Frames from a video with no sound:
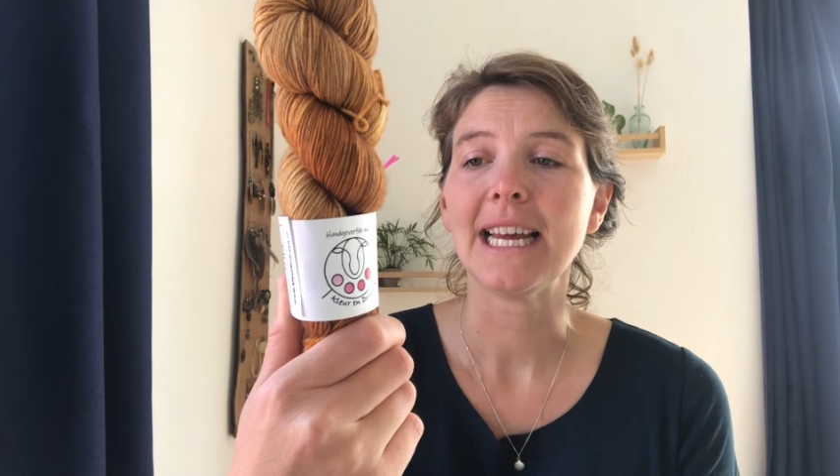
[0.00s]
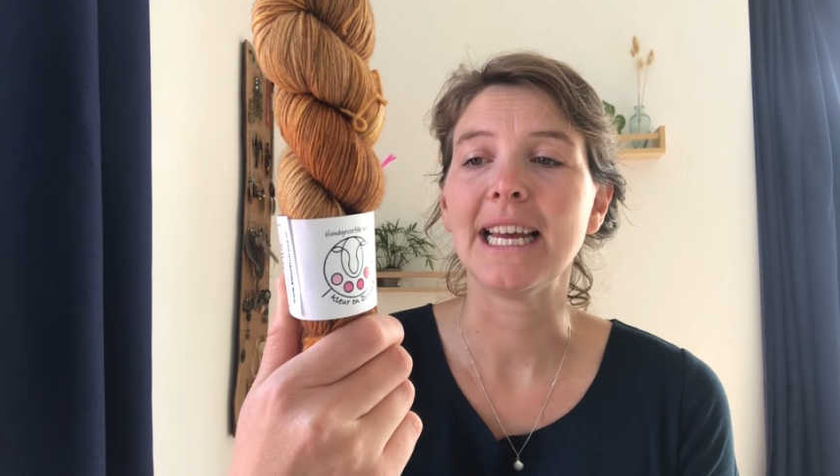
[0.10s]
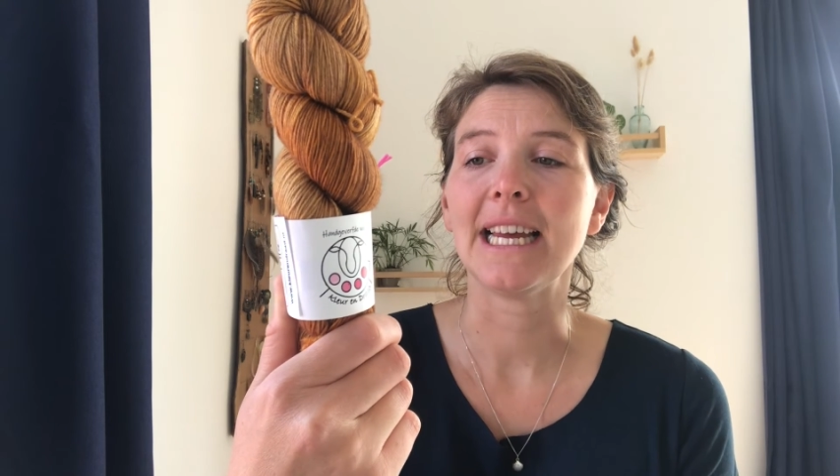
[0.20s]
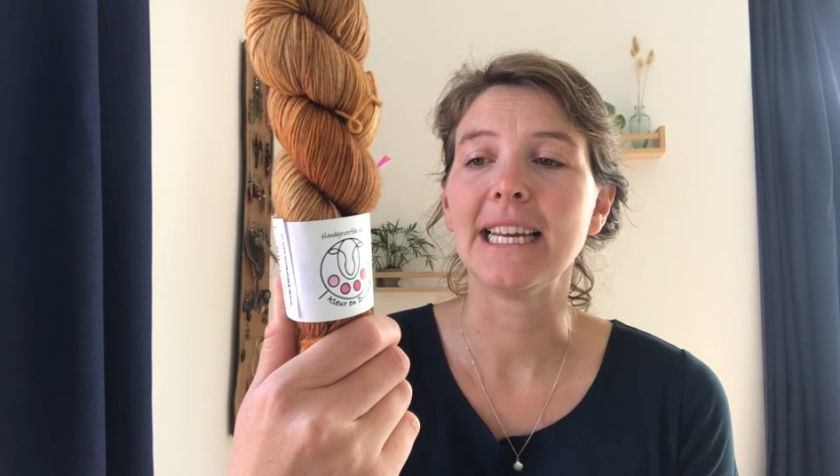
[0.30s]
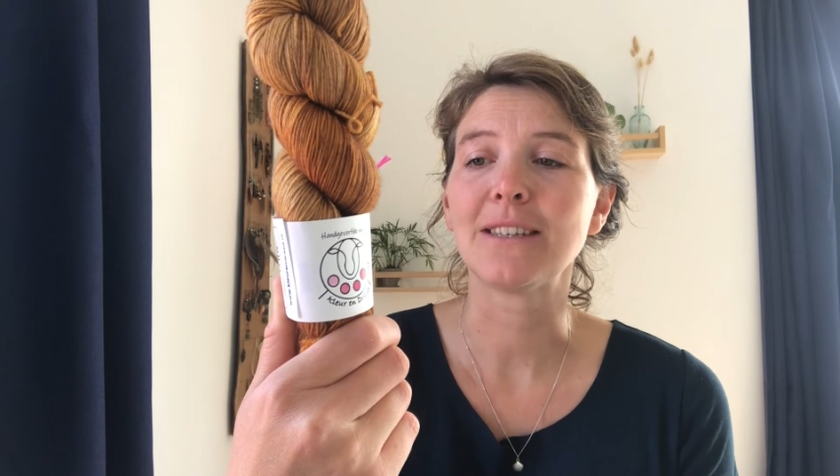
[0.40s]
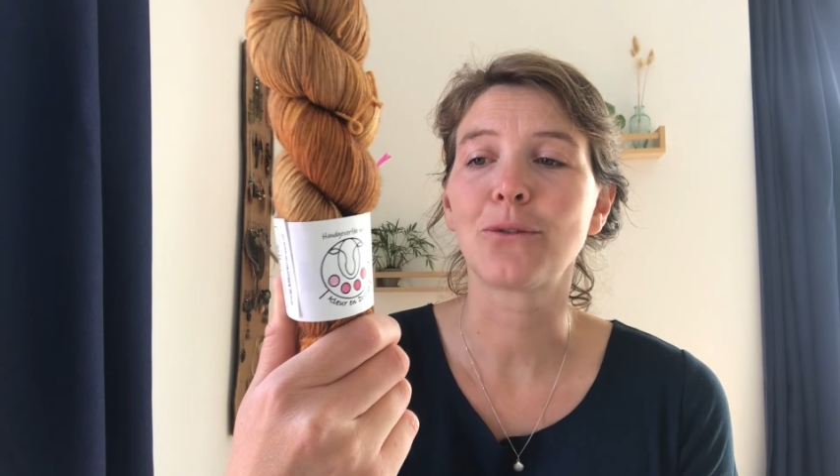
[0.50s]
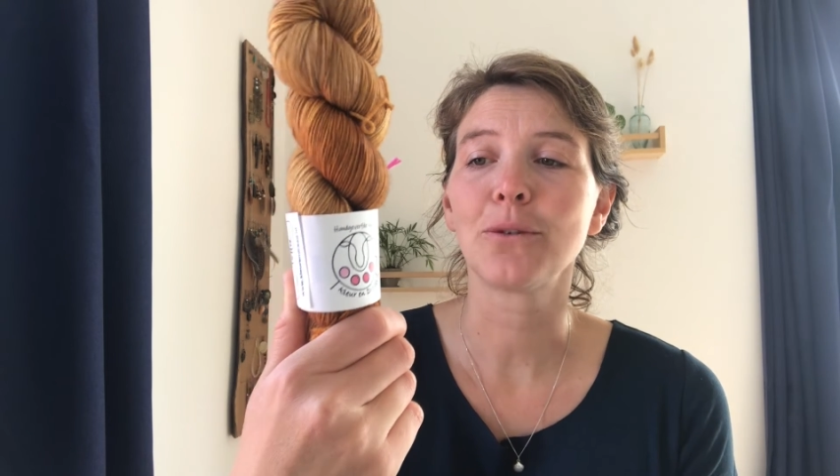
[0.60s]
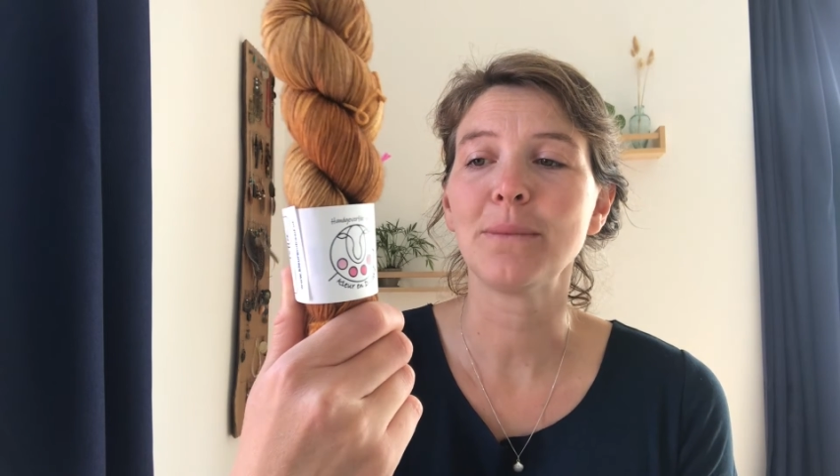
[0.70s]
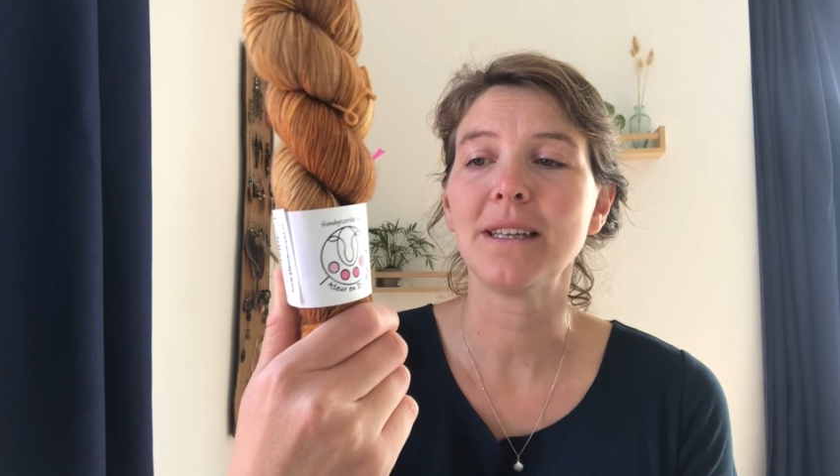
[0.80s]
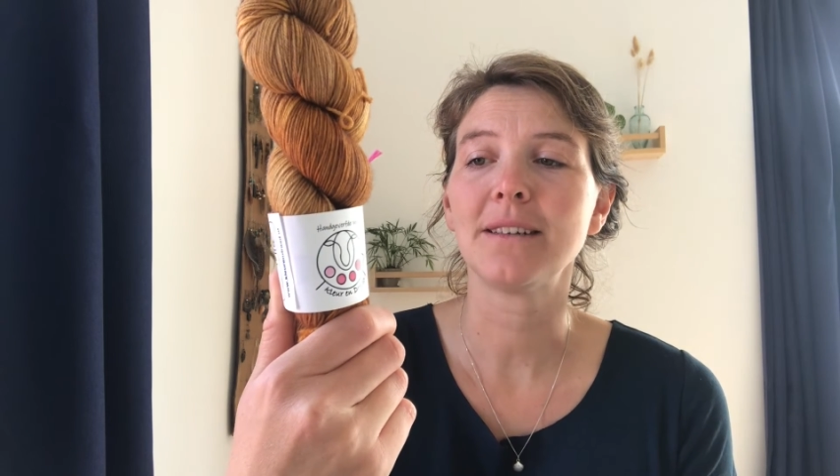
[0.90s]
It's 4
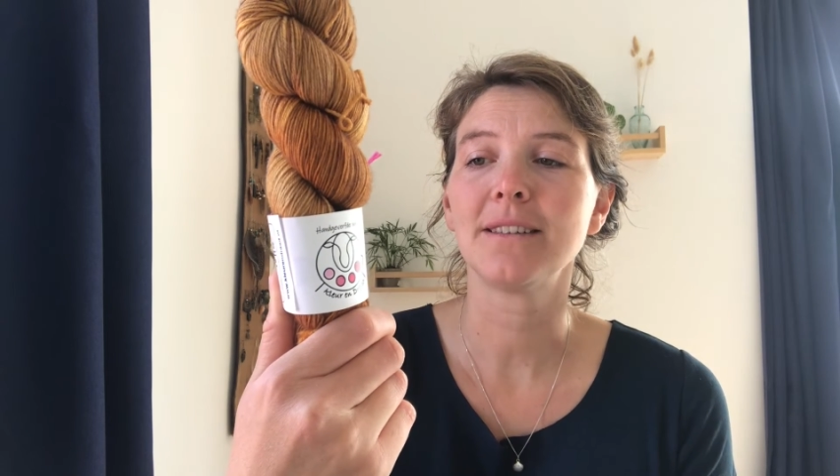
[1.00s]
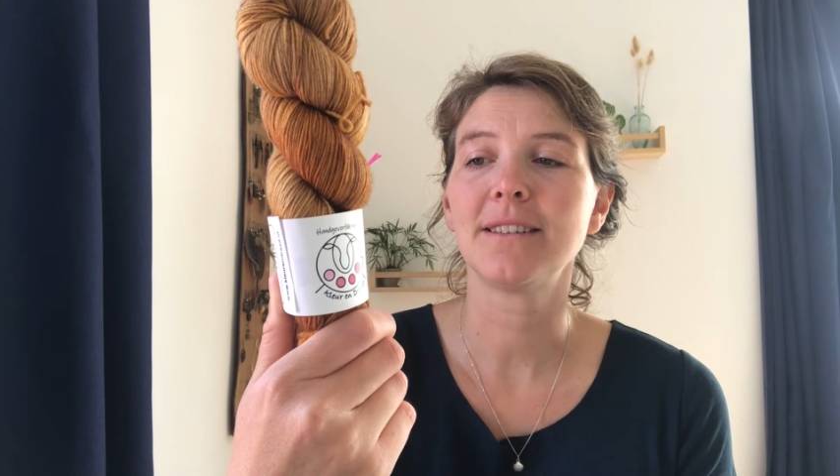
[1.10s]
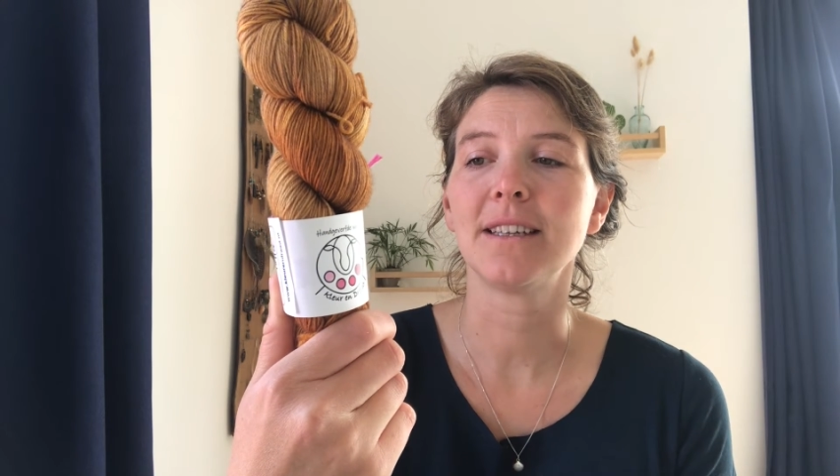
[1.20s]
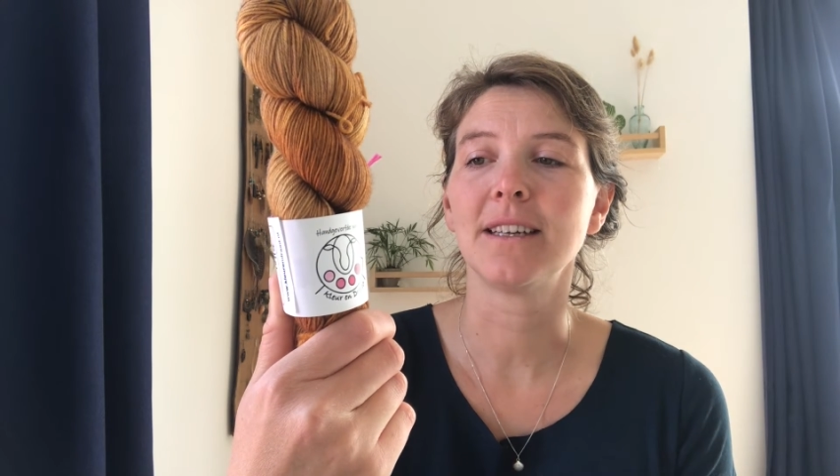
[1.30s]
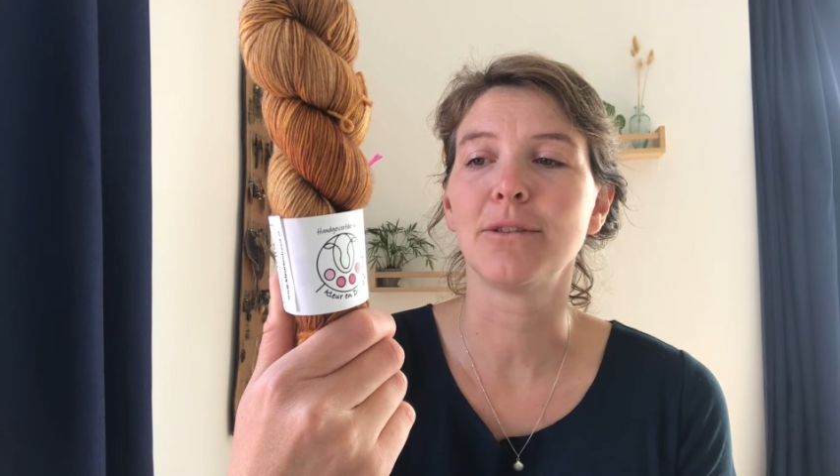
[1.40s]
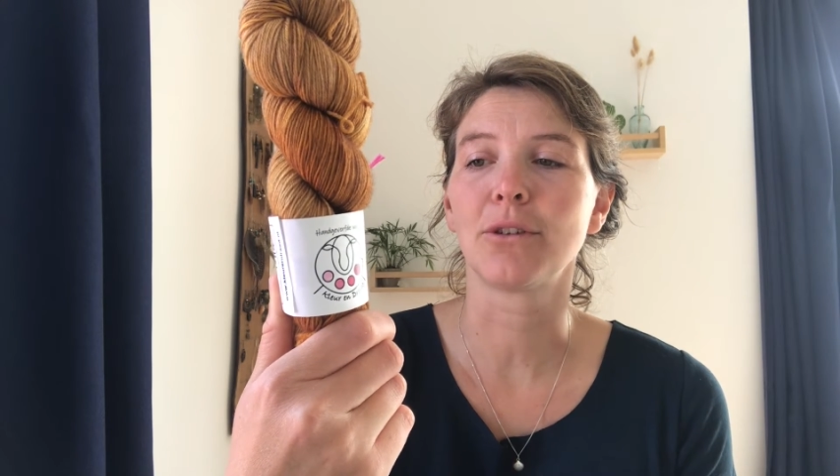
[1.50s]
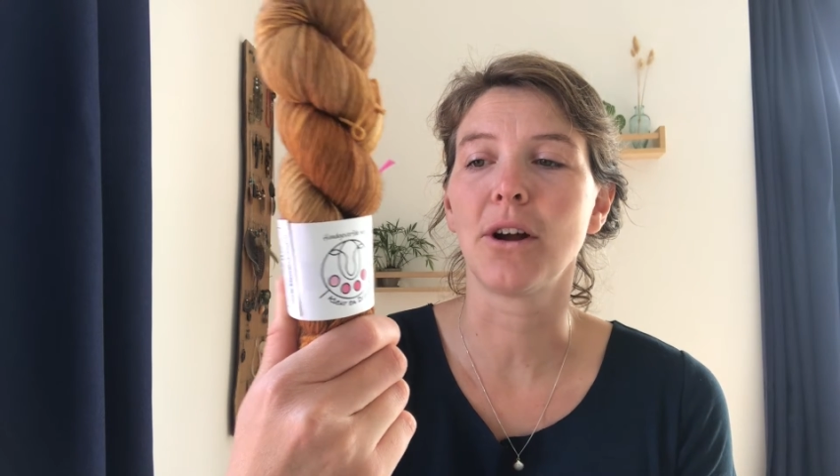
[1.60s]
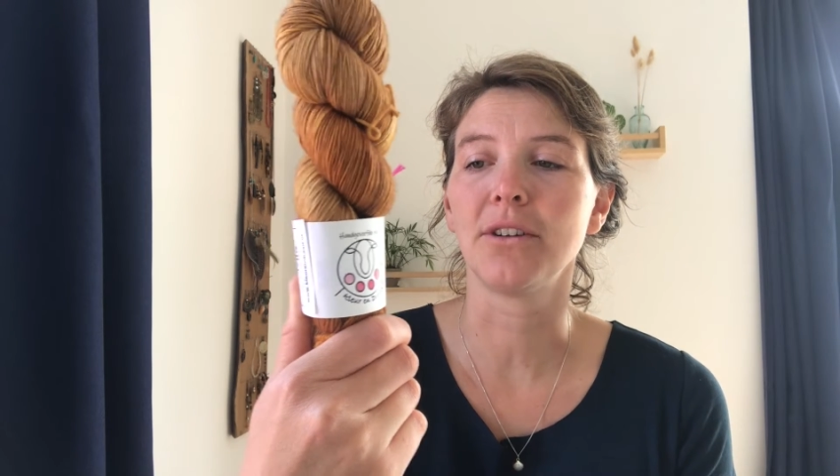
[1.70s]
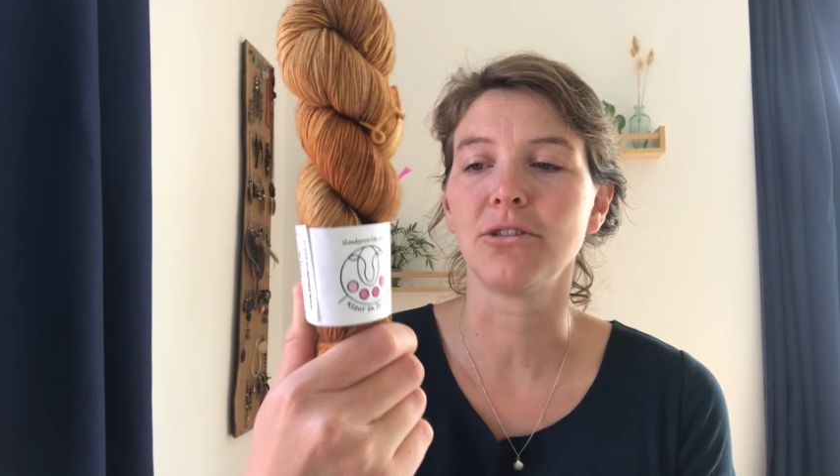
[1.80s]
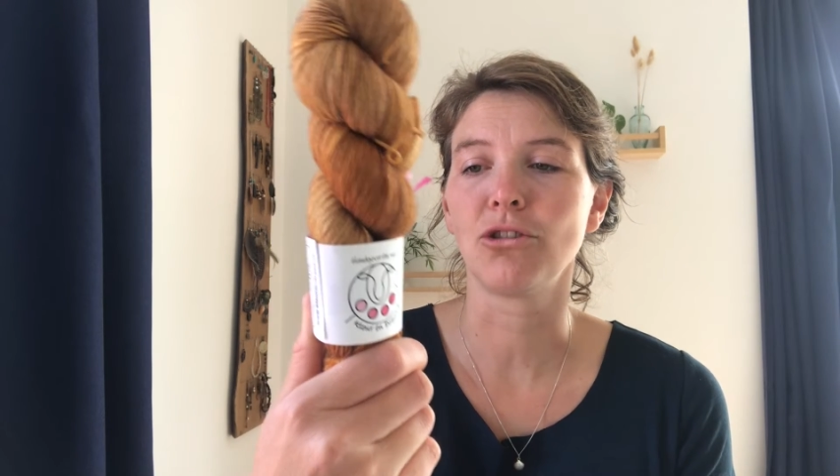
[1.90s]
meters for
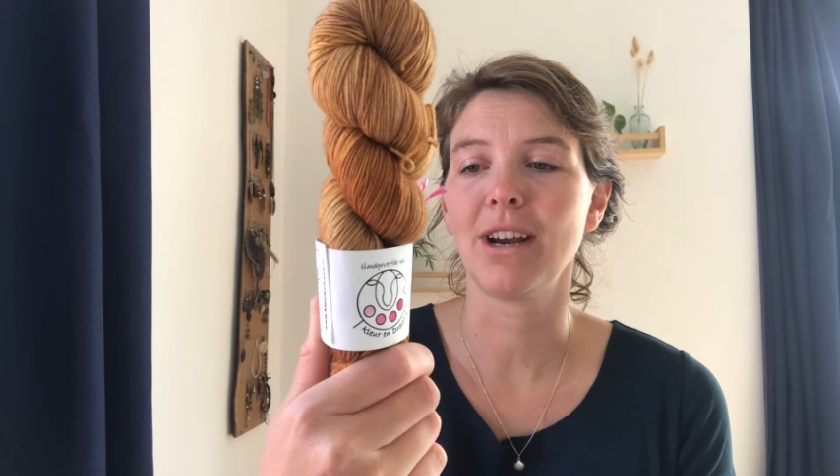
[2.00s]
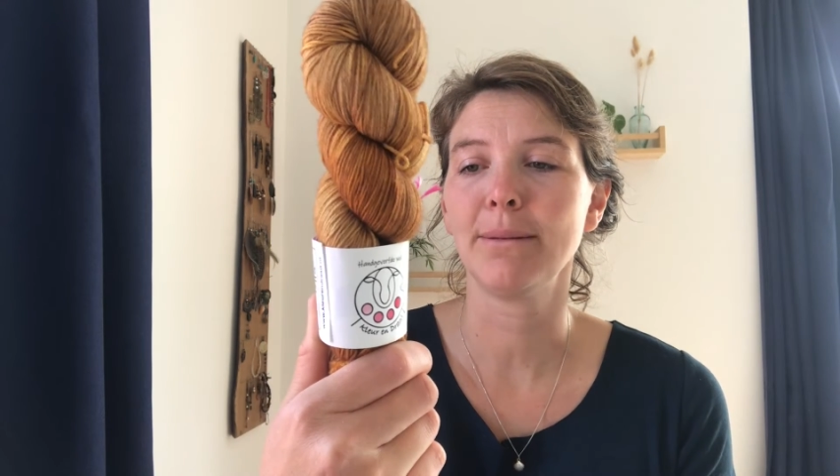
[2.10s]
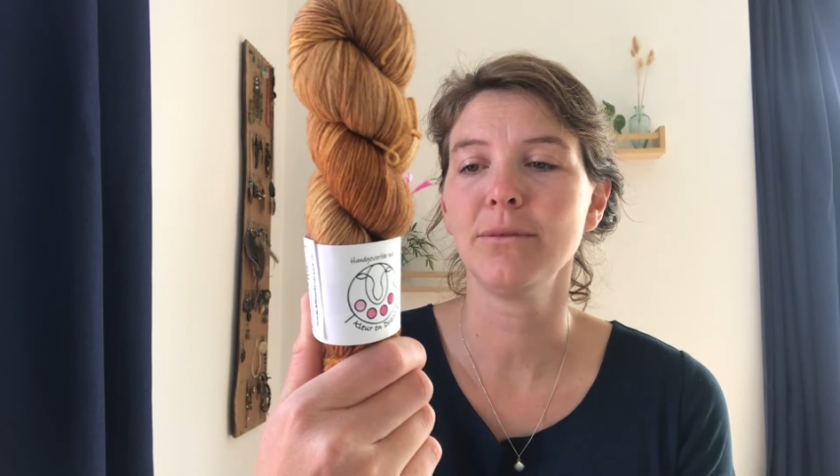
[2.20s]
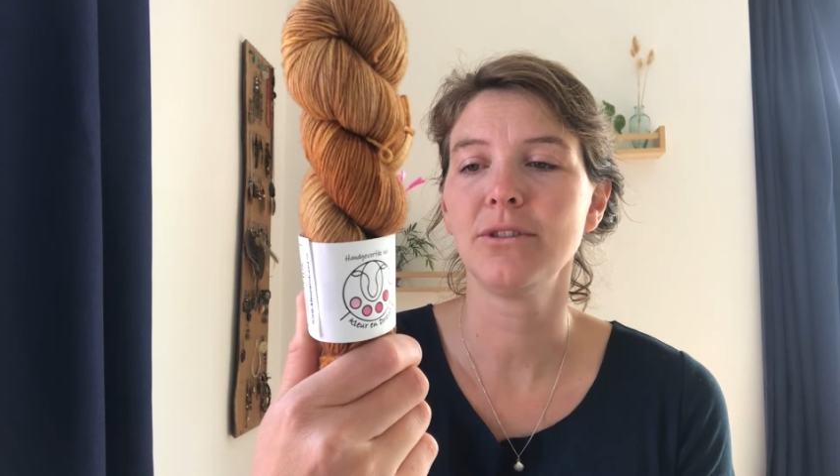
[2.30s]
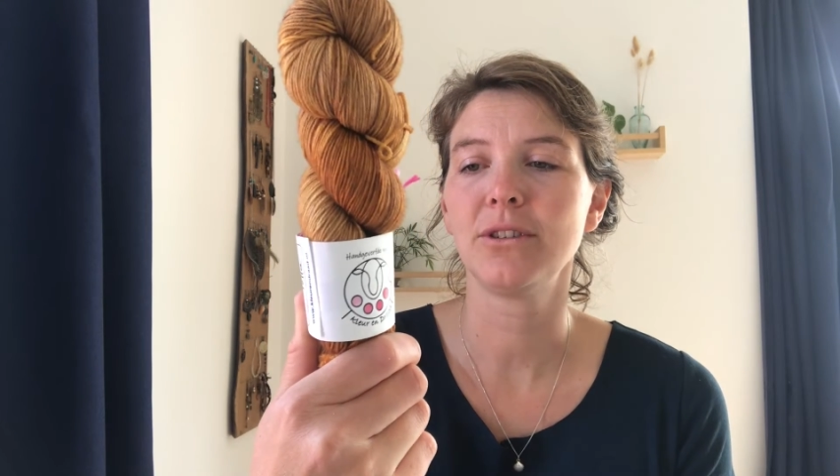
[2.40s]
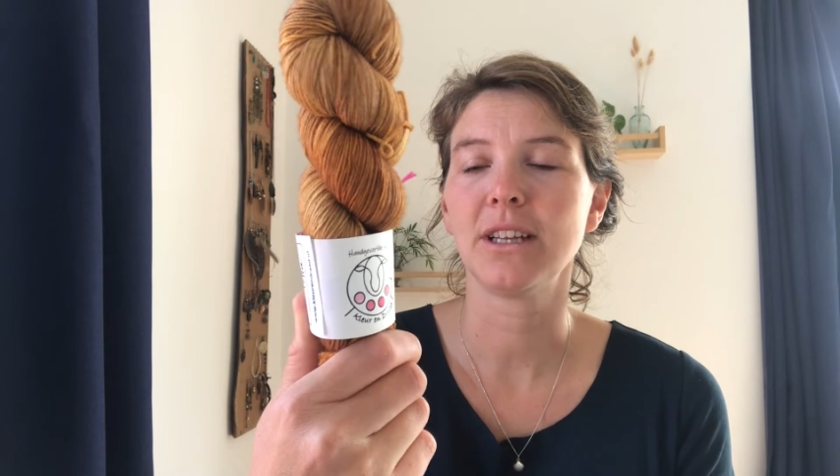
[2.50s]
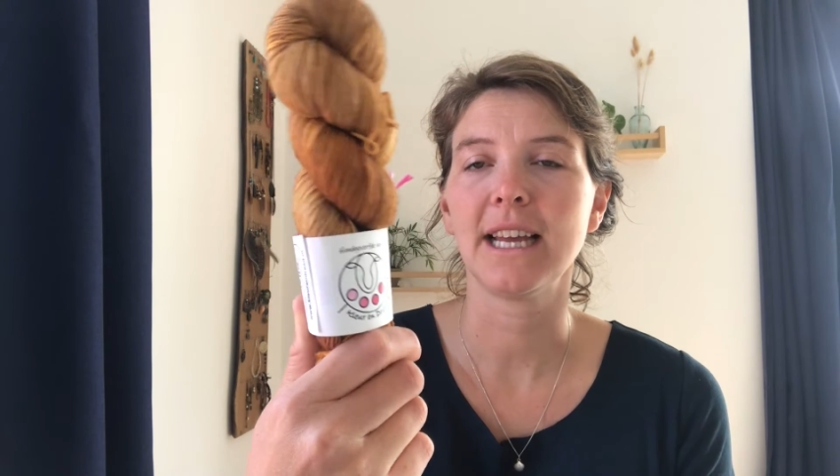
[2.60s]
100 grams,